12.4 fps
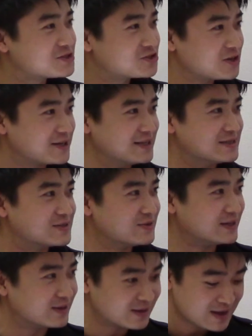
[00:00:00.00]
straight into
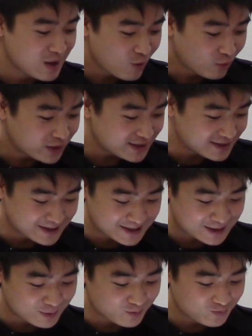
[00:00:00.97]
it. What
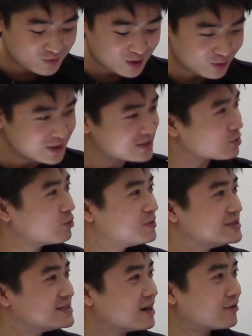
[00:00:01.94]
does
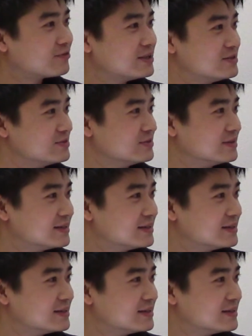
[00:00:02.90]
OpenTRV do?